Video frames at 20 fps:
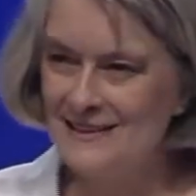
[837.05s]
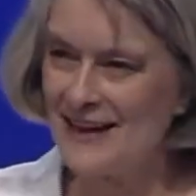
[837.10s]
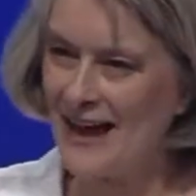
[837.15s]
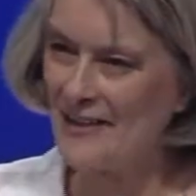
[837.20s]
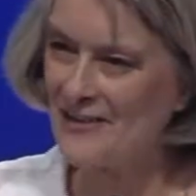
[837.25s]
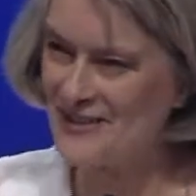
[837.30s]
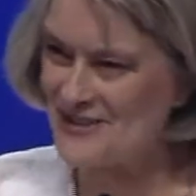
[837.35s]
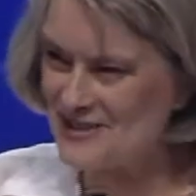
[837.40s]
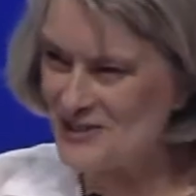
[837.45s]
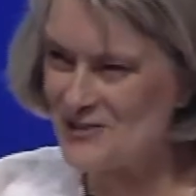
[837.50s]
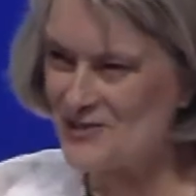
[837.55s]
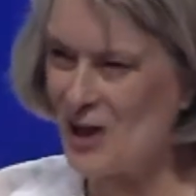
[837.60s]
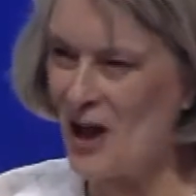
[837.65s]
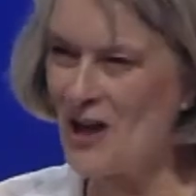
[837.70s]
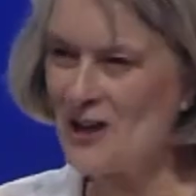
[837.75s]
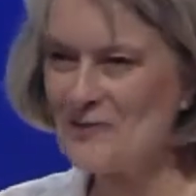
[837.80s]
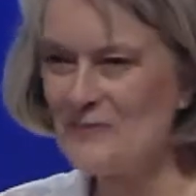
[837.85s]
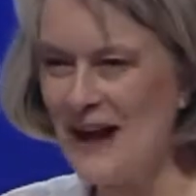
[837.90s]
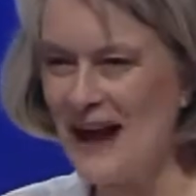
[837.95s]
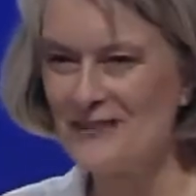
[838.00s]
Now, this is
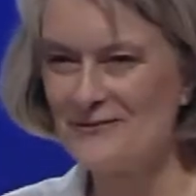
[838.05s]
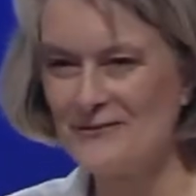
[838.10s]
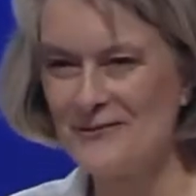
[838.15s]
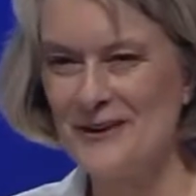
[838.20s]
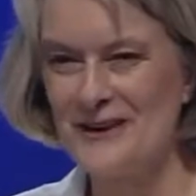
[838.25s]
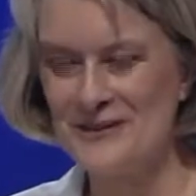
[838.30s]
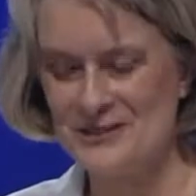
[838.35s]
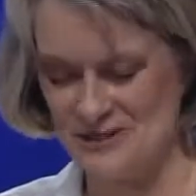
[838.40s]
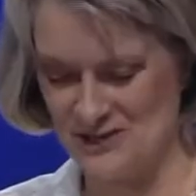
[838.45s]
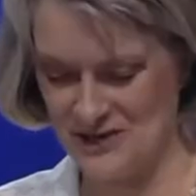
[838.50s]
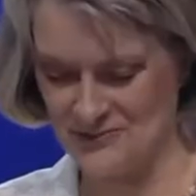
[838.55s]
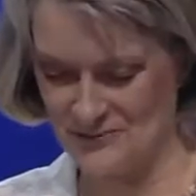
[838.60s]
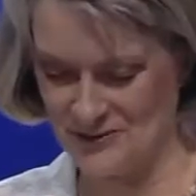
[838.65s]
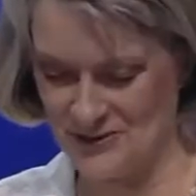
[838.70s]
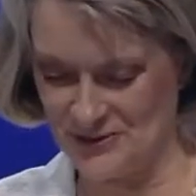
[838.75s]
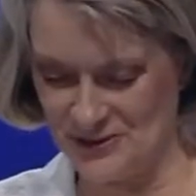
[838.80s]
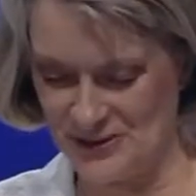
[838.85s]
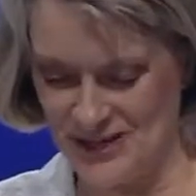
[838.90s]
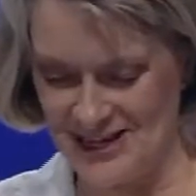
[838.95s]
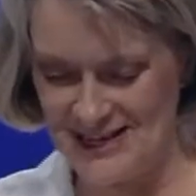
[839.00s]
all about friendship
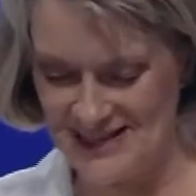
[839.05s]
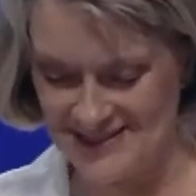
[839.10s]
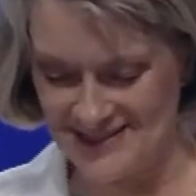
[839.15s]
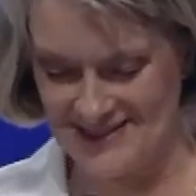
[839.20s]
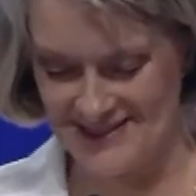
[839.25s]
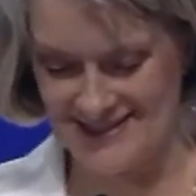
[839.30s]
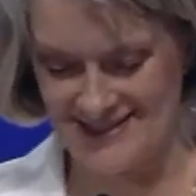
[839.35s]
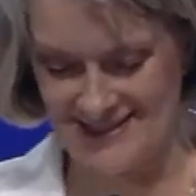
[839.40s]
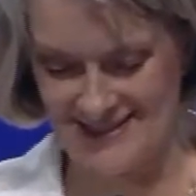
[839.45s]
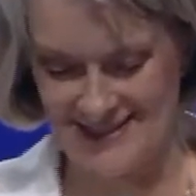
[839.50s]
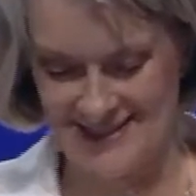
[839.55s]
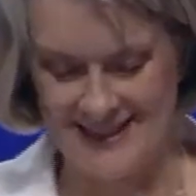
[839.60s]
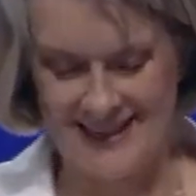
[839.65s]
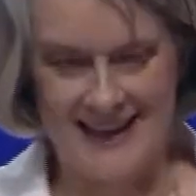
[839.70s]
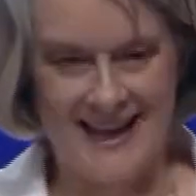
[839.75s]
with Jesus.